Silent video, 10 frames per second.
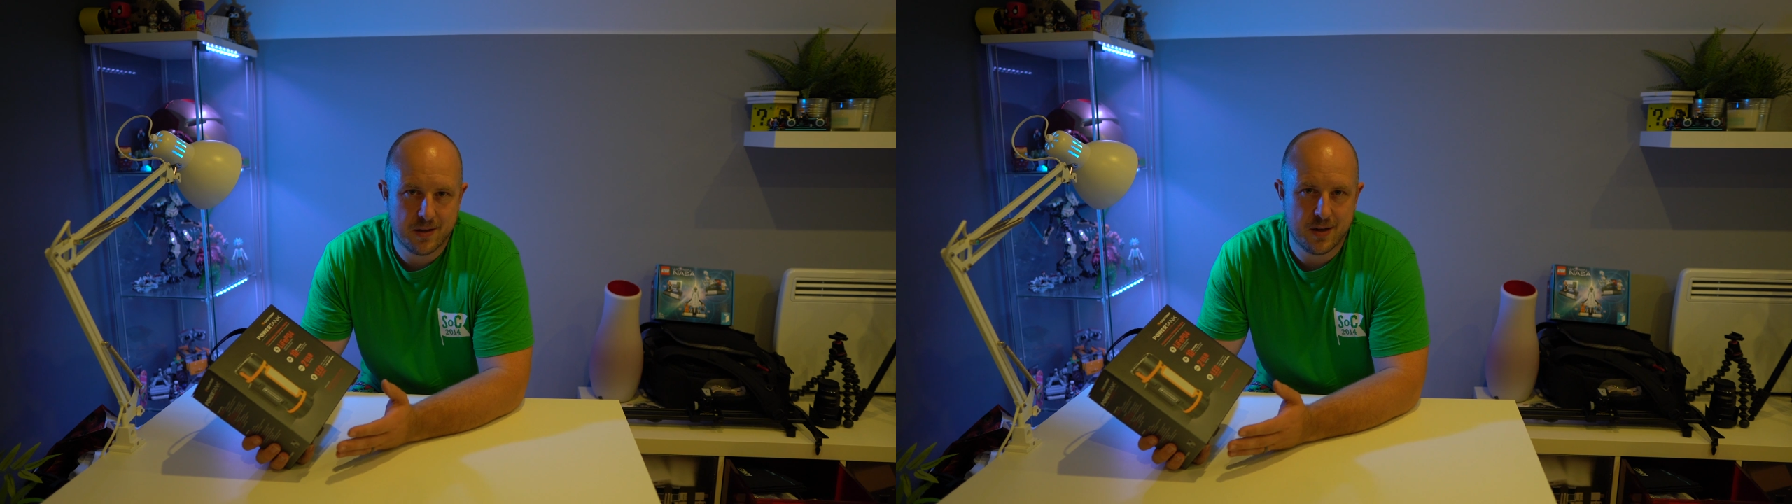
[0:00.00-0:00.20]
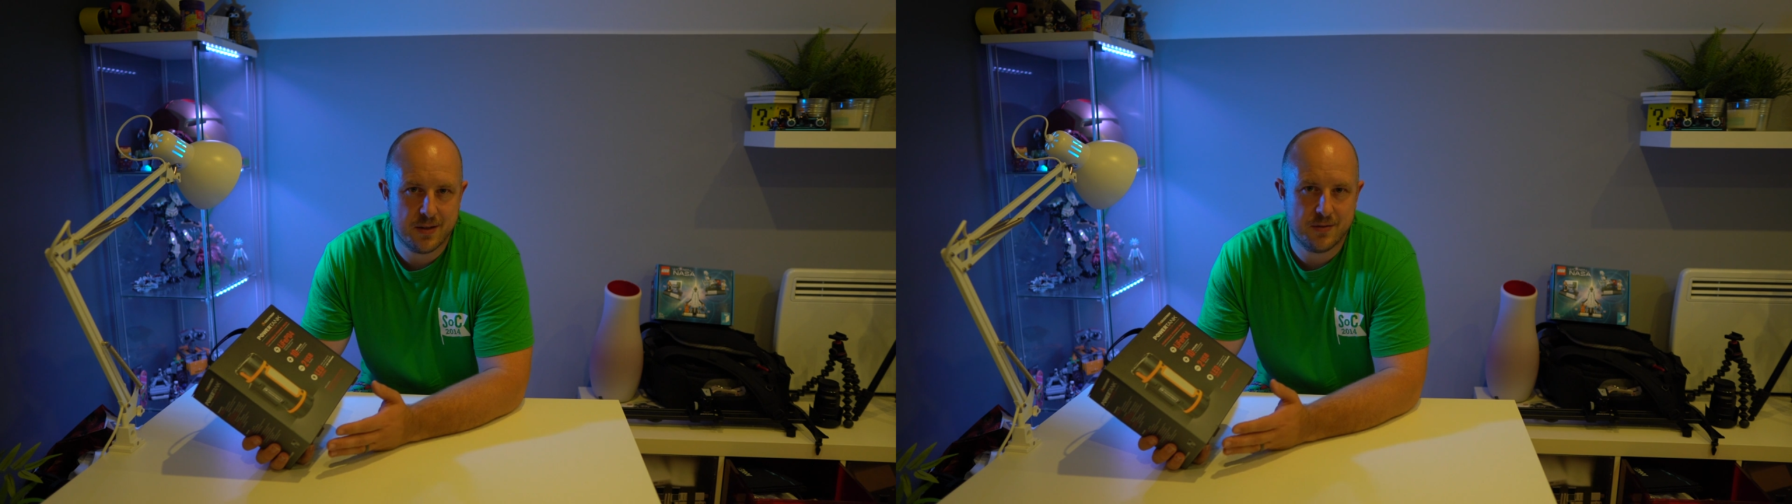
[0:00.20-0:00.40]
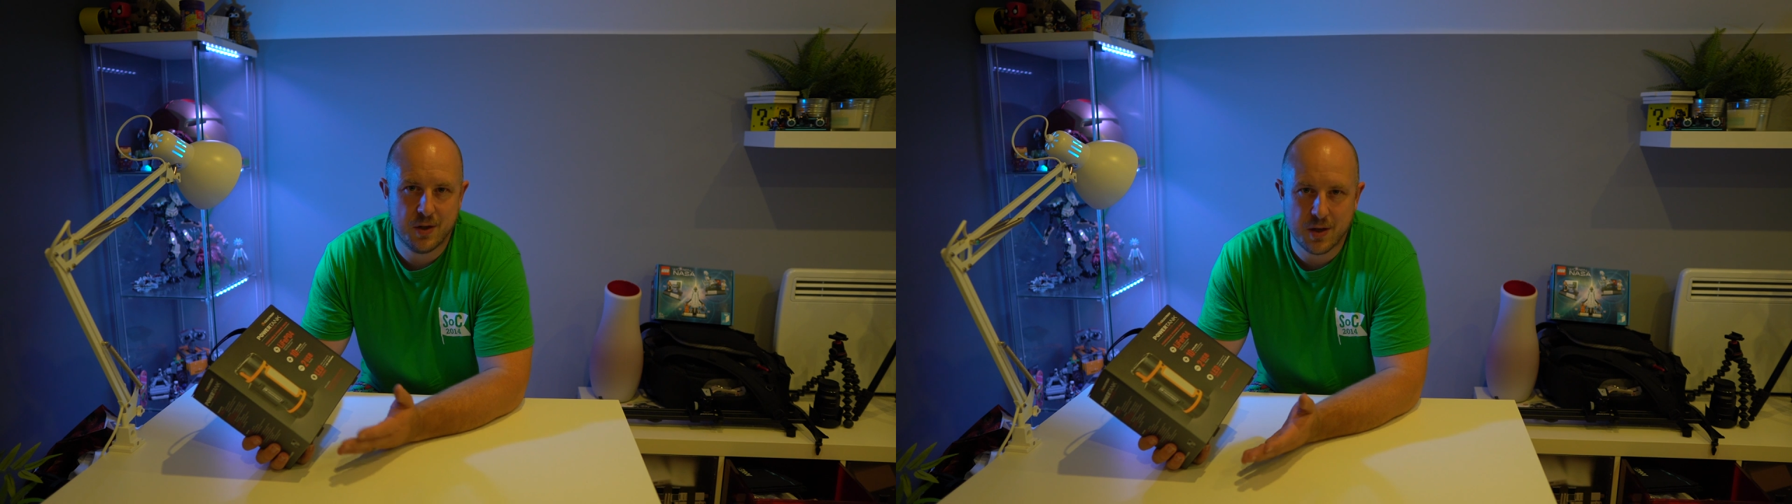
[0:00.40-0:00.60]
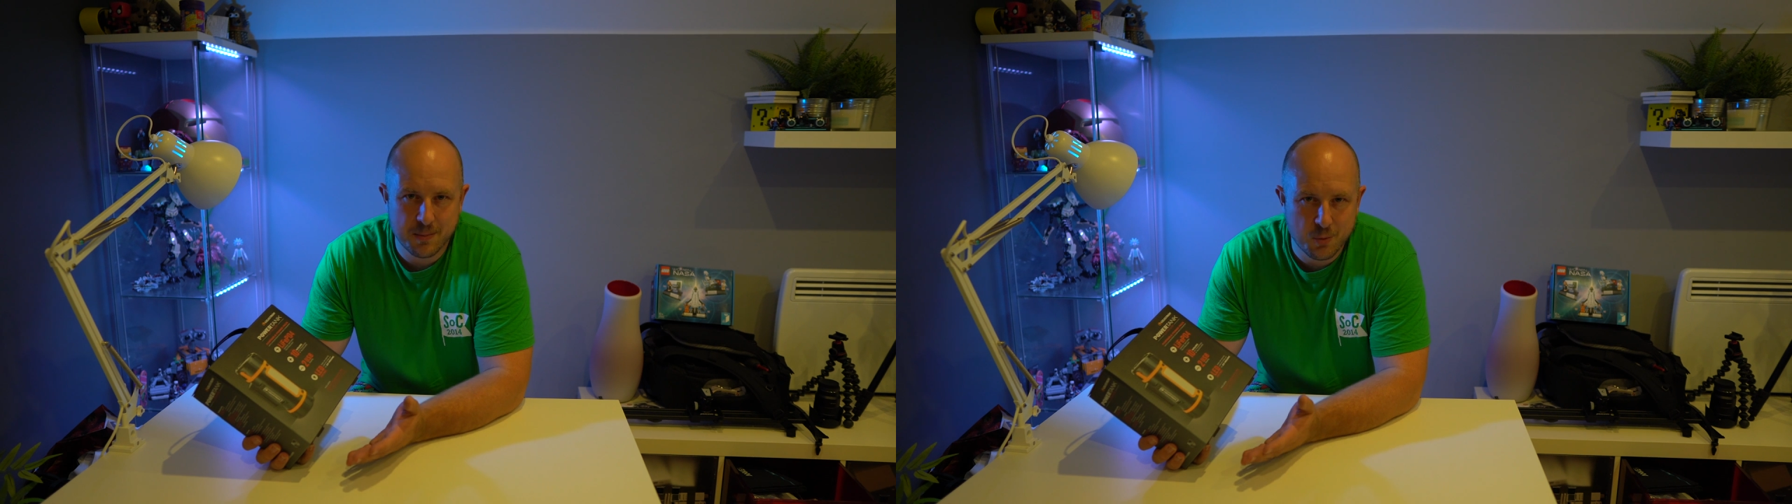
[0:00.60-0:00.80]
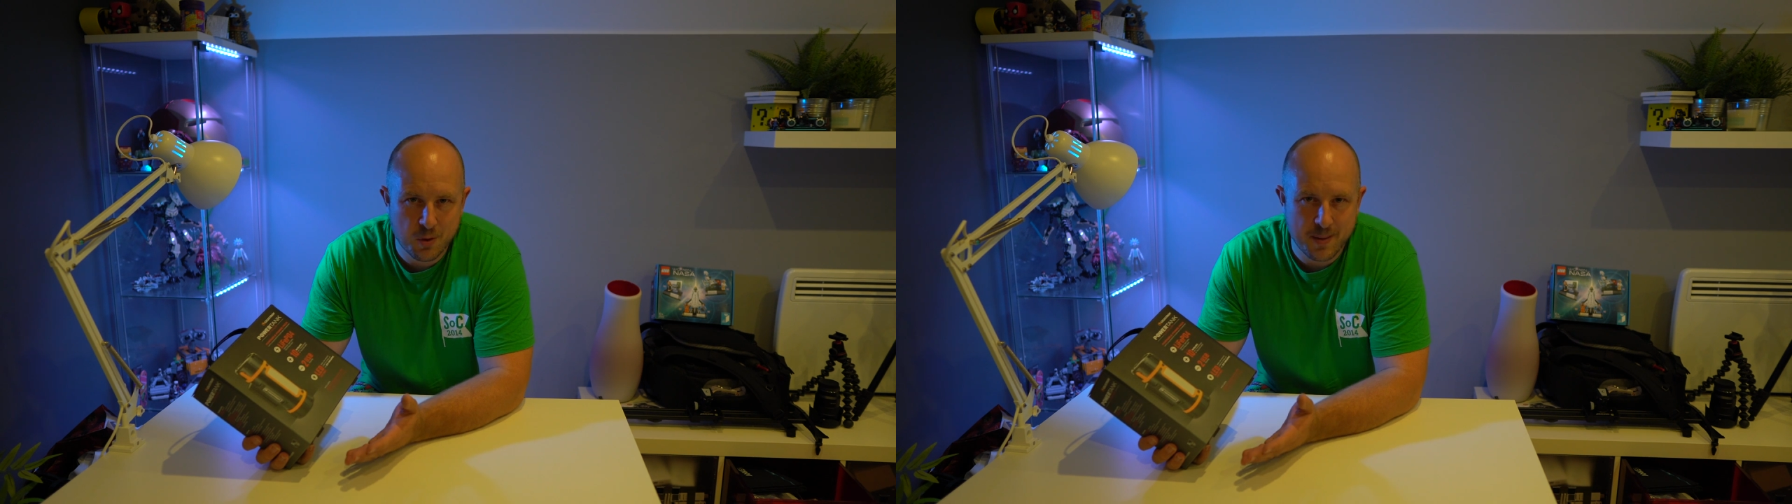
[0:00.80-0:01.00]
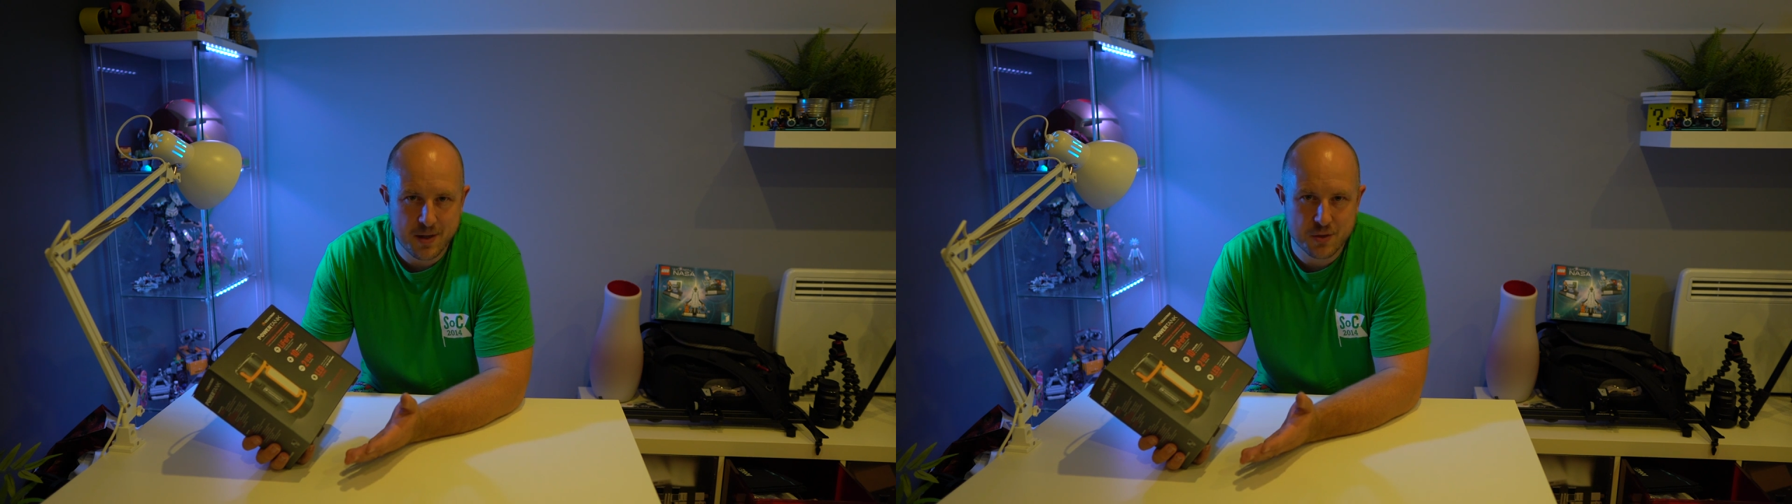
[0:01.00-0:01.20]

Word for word: kind of learning more about